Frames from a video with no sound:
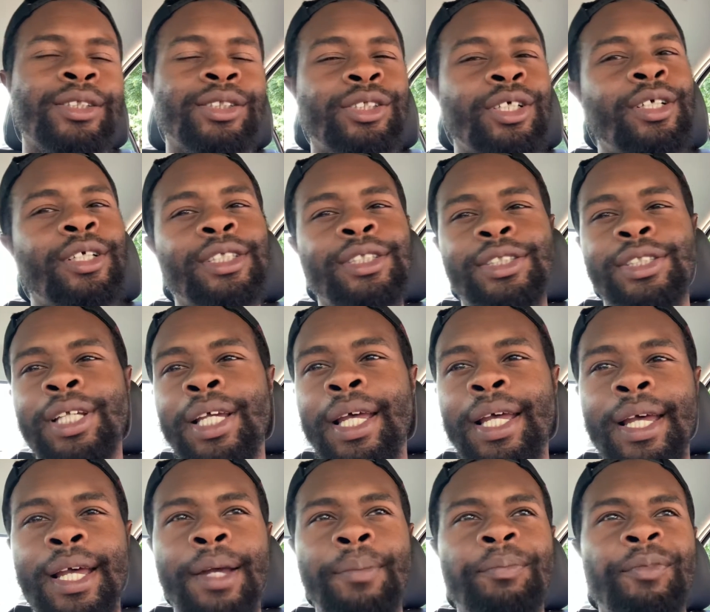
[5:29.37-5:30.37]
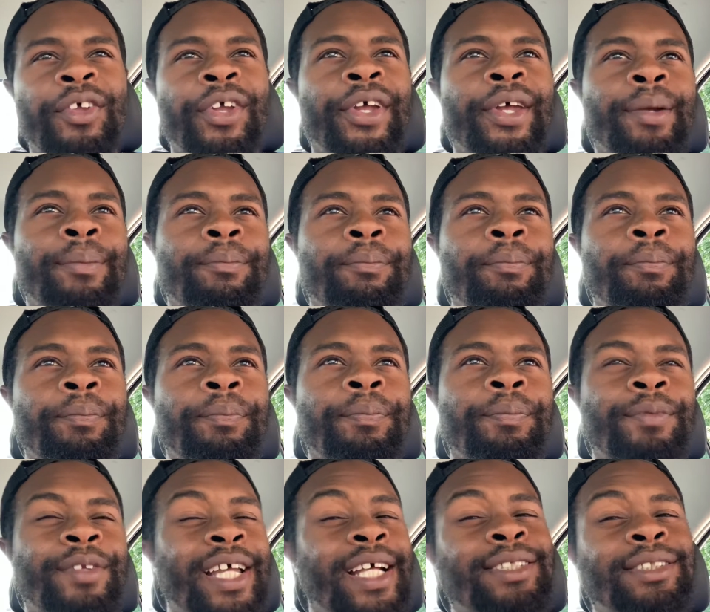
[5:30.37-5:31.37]
certain time, and
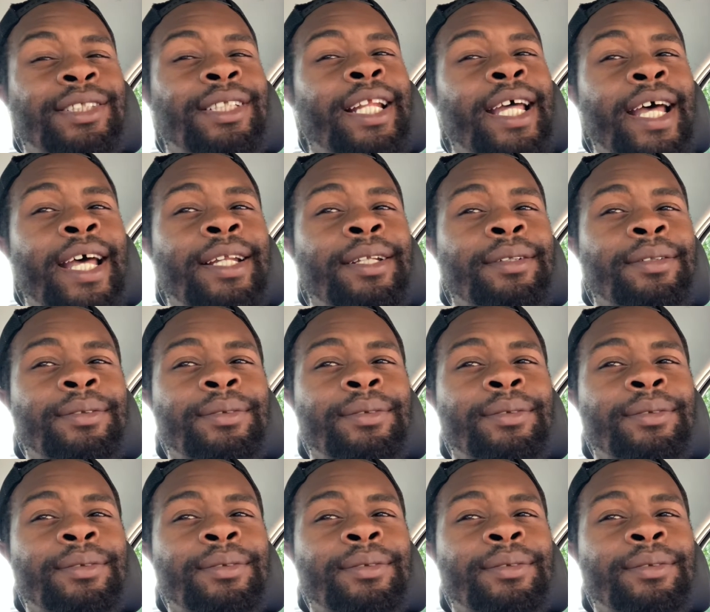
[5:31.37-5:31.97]
that's not